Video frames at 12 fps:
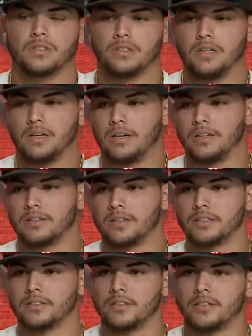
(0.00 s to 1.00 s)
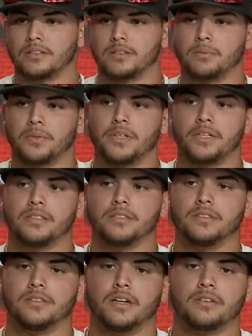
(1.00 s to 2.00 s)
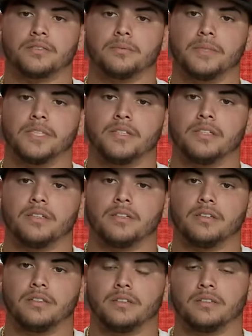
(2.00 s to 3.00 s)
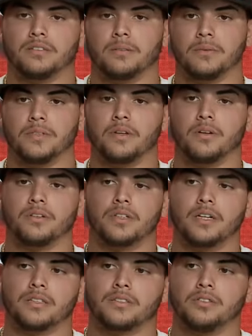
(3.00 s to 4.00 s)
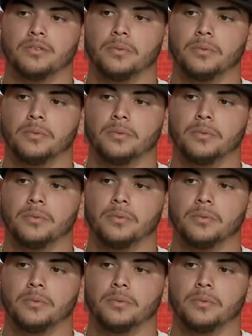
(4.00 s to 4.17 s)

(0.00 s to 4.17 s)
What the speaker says: Yeah, I think it's a pretty easy job for me and some of the older guys too,